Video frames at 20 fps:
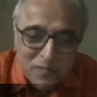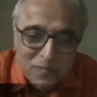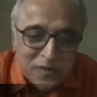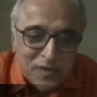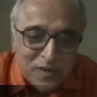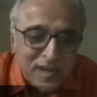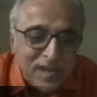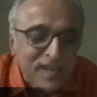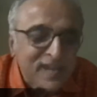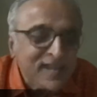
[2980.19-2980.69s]

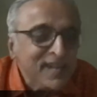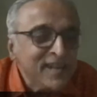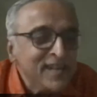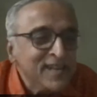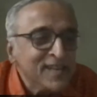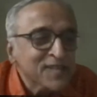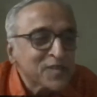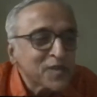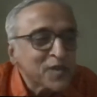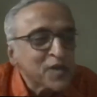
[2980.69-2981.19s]
Okay.
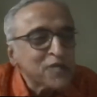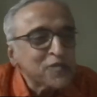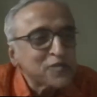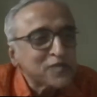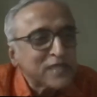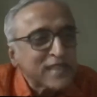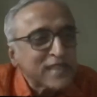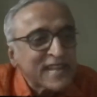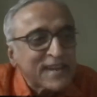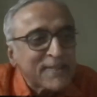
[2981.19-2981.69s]
So you
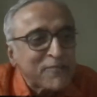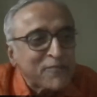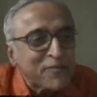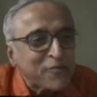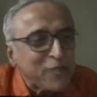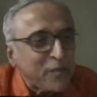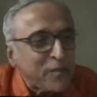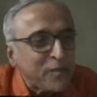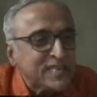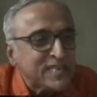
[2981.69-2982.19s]
think of it
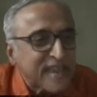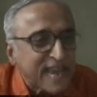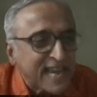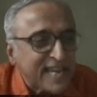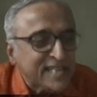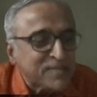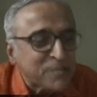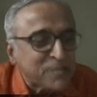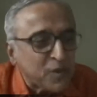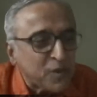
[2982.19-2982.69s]
from a
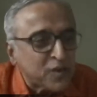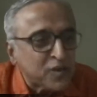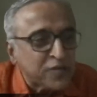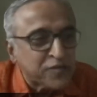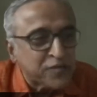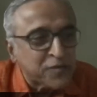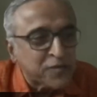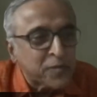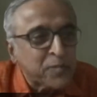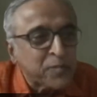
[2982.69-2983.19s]
child's point of
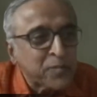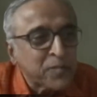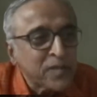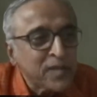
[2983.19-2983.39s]
view.